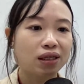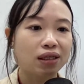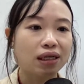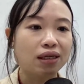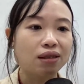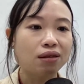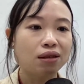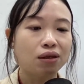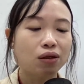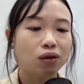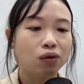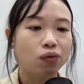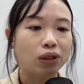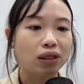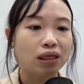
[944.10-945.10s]
Then
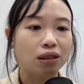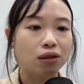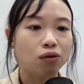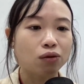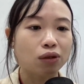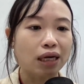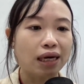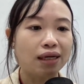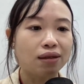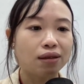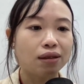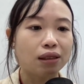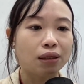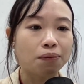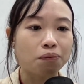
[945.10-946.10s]
we take a look
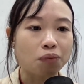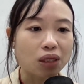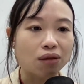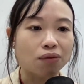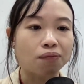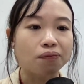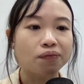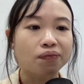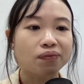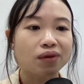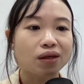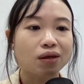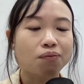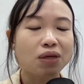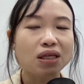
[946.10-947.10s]
at the mean.
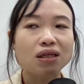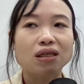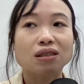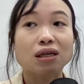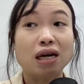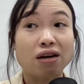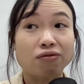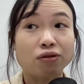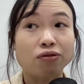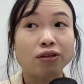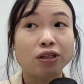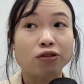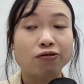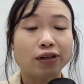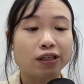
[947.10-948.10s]
Mean is the
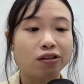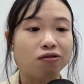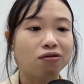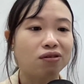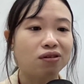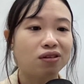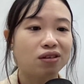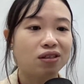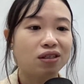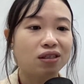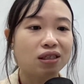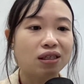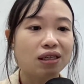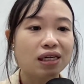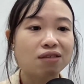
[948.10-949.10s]
average value.
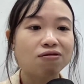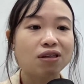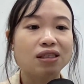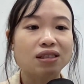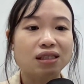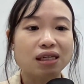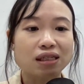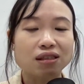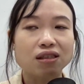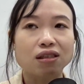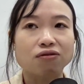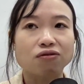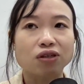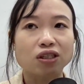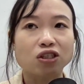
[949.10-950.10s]
The next one is standard
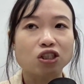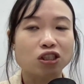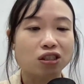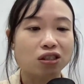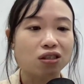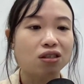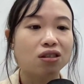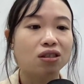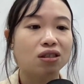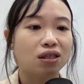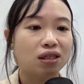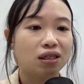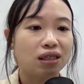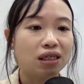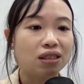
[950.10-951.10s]
deviation.
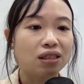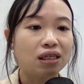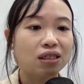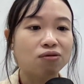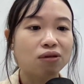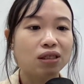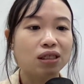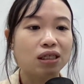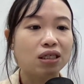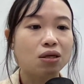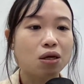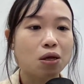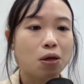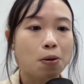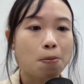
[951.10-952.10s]
Then the next one
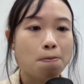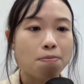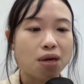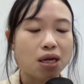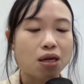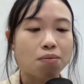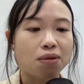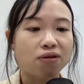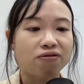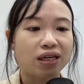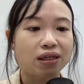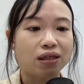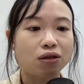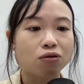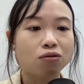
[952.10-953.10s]
is minimum
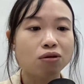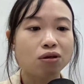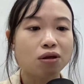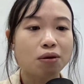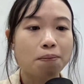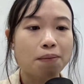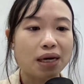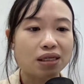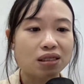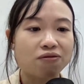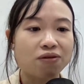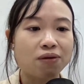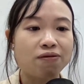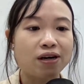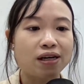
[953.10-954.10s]
value,
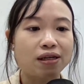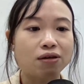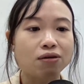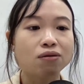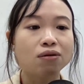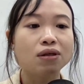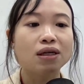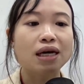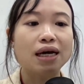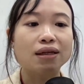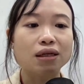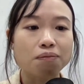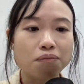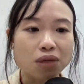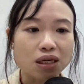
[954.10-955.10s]
maximum value, and
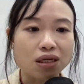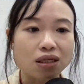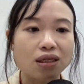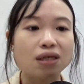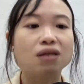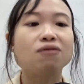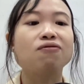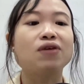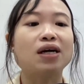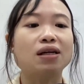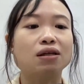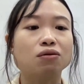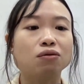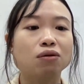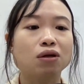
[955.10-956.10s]
the median
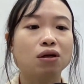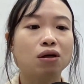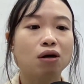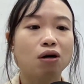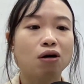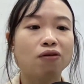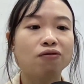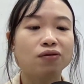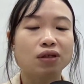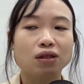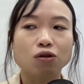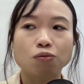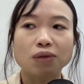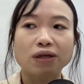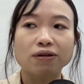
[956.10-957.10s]
value of the
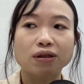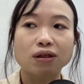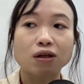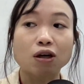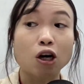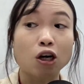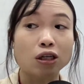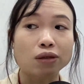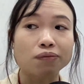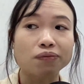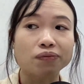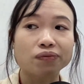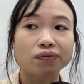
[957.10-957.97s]
numerical column.